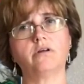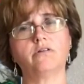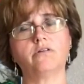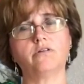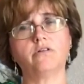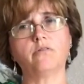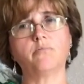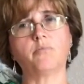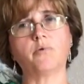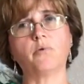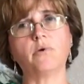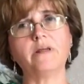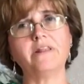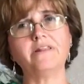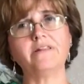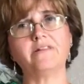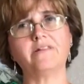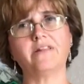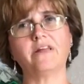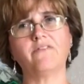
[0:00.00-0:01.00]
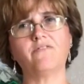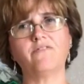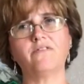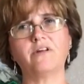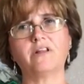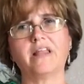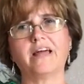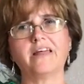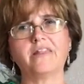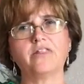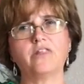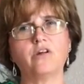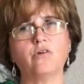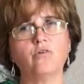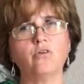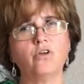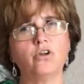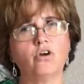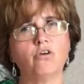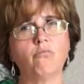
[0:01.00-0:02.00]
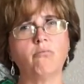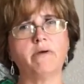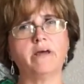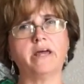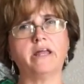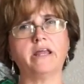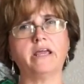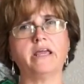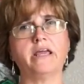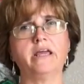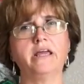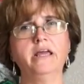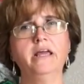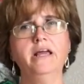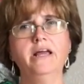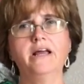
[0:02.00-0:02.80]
to the point that they feel like they're nobody,